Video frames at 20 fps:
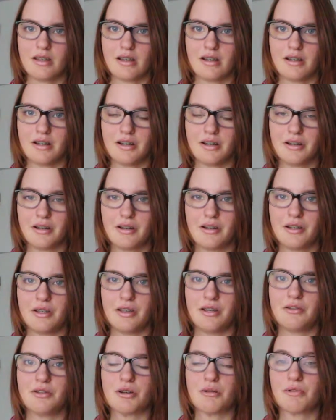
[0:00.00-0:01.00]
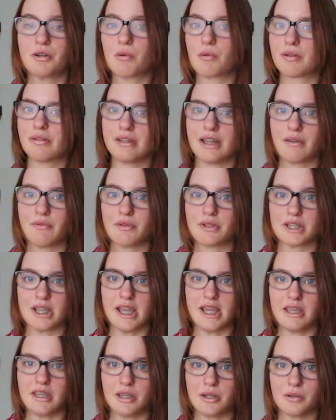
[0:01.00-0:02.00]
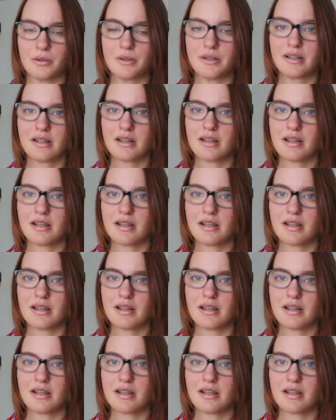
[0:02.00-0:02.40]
And you don't know where life will take you.